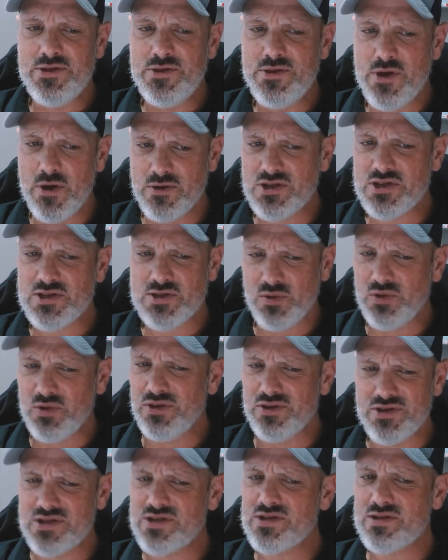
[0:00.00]
those
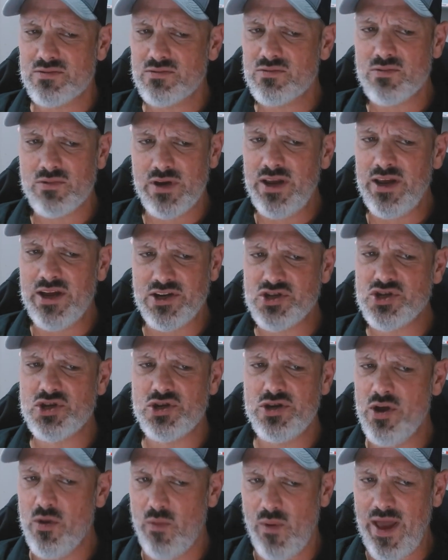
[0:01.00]
tools,
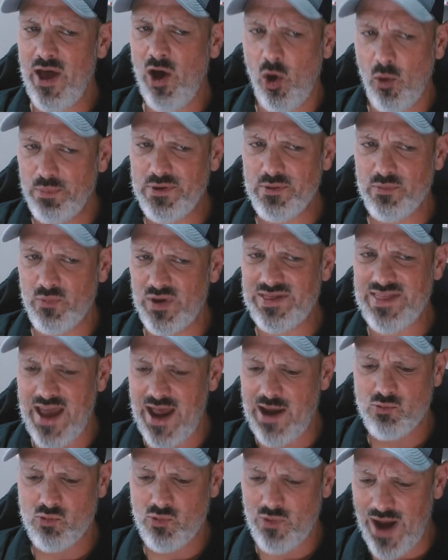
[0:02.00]
helped with
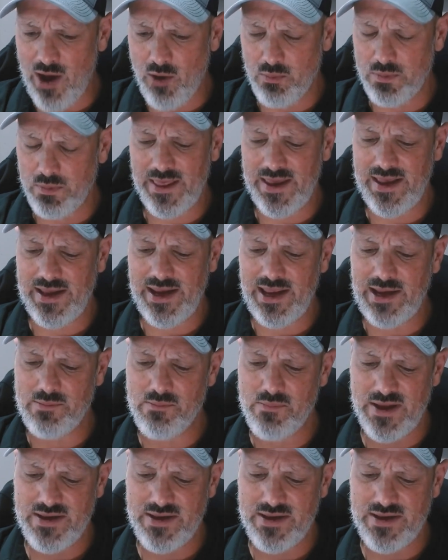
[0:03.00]
that route planning,